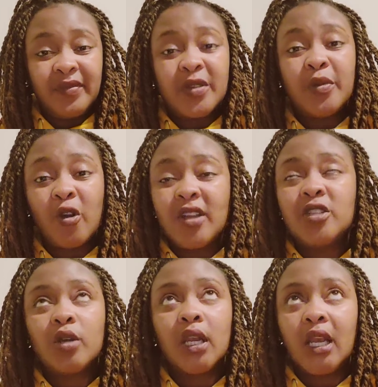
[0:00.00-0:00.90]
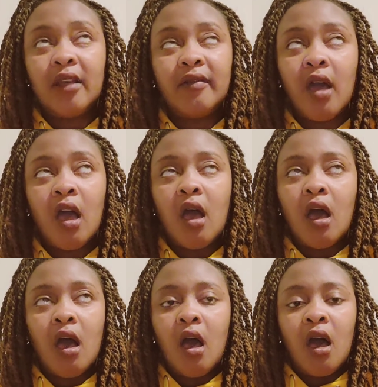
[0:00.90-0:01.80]
To be honest, you can live
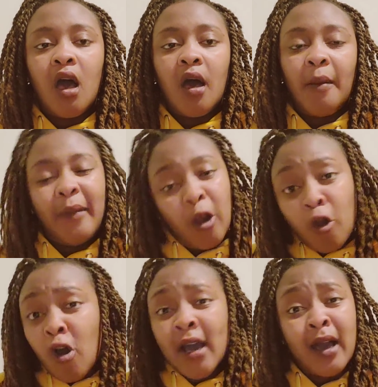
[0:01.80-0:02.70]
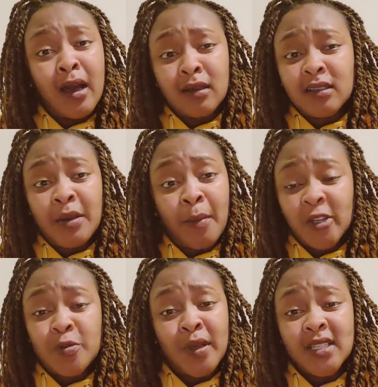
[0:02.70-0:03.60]
longer and
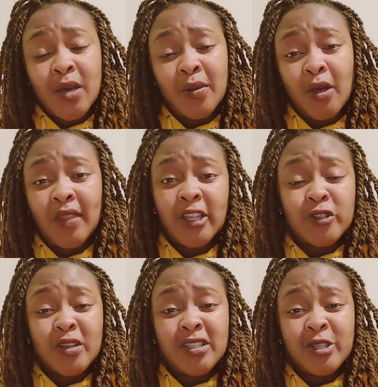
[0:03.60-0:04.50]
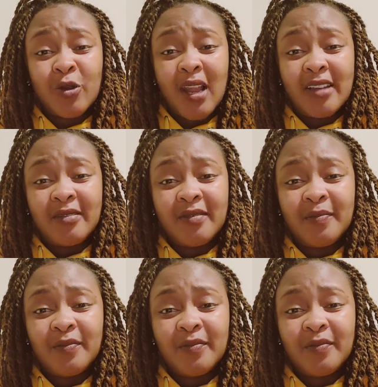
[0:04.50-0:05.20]
much better without that stress in your life.